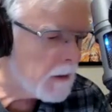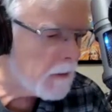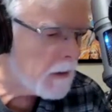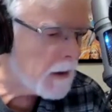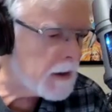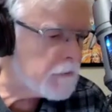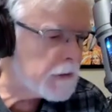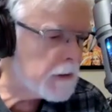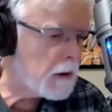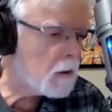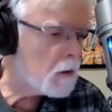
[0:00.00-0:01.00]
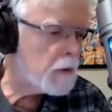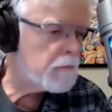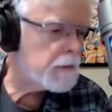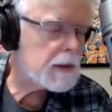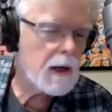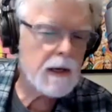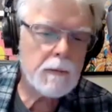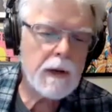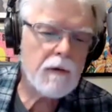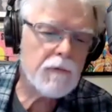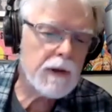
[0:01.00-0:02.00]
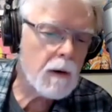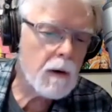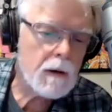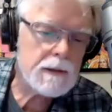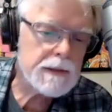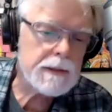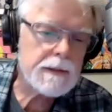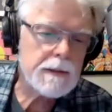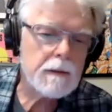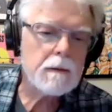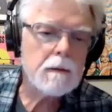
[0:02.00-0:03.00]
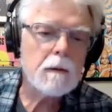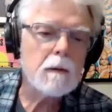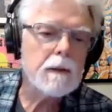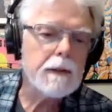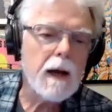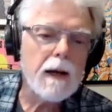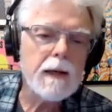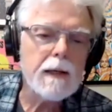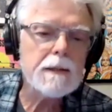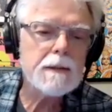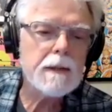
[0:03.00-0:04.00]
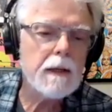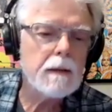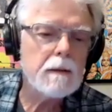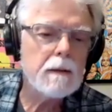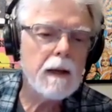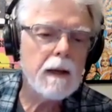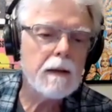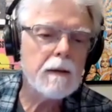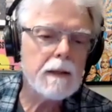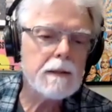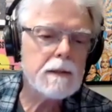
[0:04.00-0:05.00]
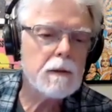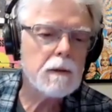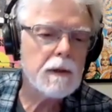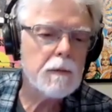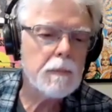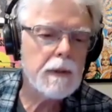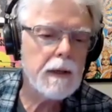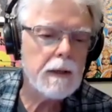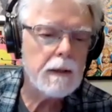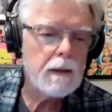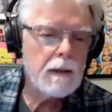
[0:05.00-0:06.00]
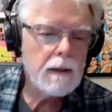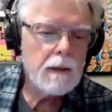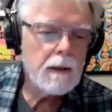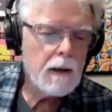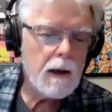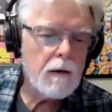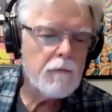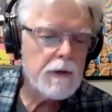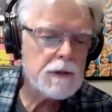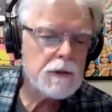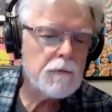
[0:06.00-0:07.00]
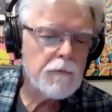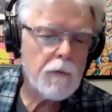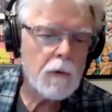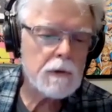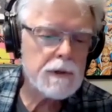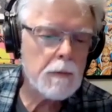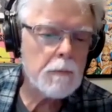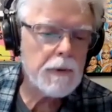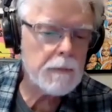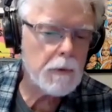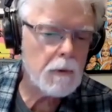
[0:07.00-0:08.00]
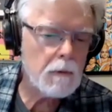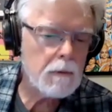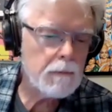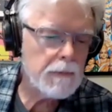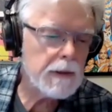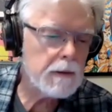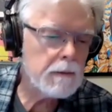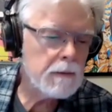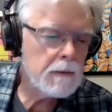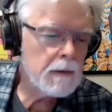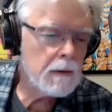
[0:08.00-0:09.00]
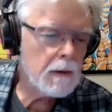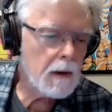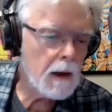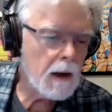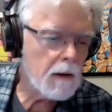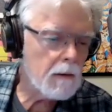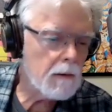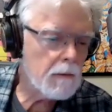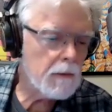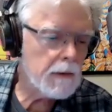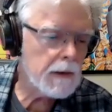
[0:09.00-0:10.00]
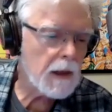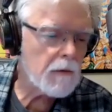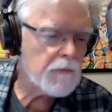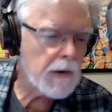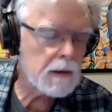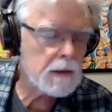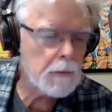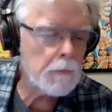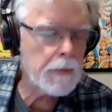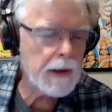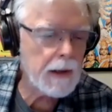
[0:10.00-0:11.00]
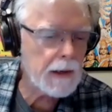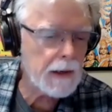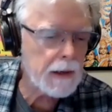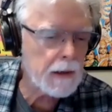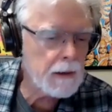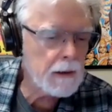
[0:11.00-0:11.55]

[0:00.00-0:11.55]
even though we've been talking about VR since the early 90s, and that's certainly been a vision for some people that, that they found compelling,